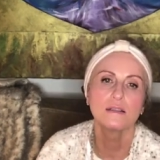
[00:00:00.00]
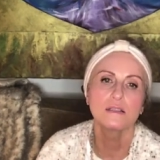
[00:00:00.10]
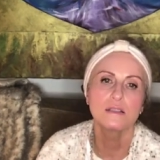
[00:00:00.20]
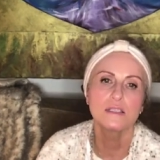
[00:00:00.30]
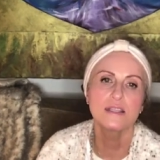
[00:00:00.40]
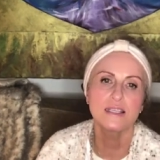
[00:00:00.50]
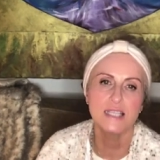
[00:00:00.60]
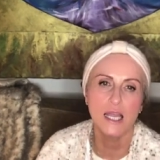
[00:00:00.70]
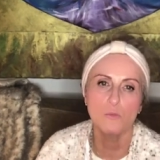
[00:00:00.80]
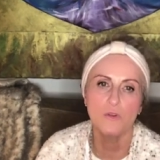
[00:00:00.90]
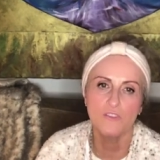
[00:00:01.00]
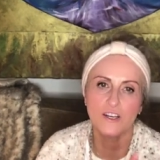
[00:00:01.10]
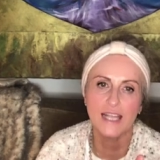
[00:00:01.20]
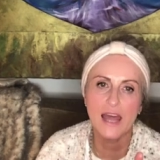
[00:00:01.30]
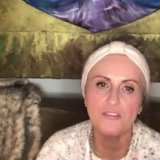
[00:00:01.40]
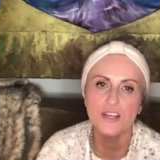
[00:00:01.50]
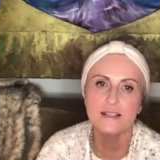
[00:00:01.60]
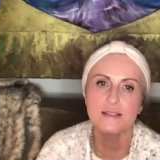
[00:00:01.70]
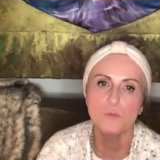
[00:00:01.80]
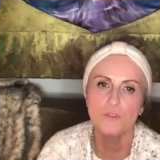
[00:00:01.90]
to the time. We forget
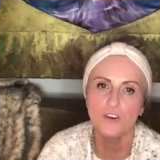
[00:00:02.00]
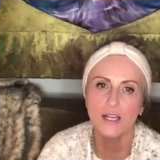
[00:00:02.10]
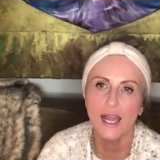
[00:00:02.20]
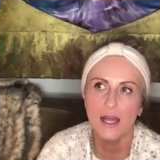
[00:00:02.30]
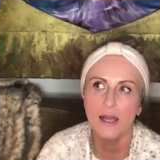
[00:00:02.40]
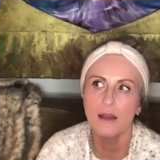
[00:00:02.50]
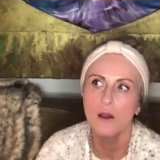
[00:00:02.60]
this. We forget